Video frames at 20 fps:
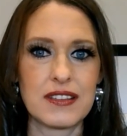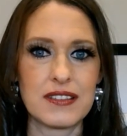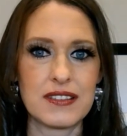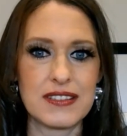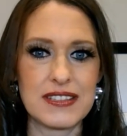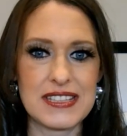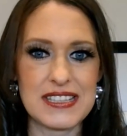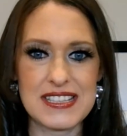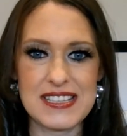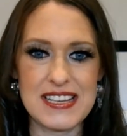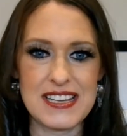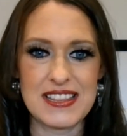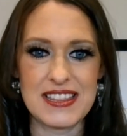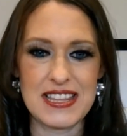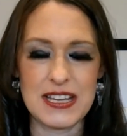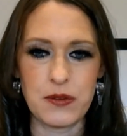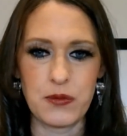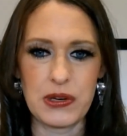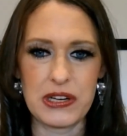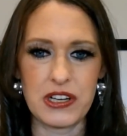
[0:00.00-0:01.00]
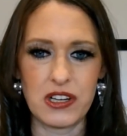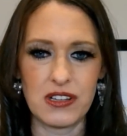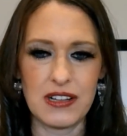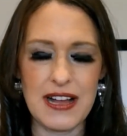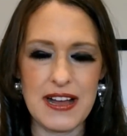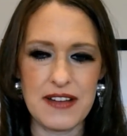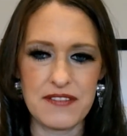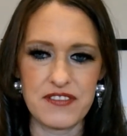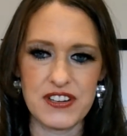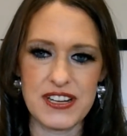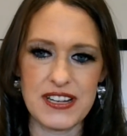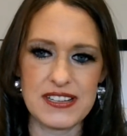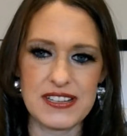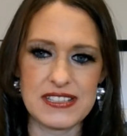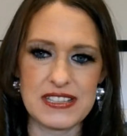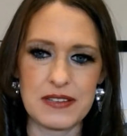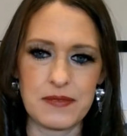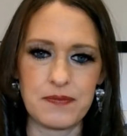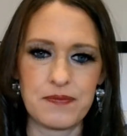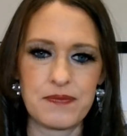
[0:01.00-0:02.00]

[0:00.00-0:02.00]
this thing we call advertising.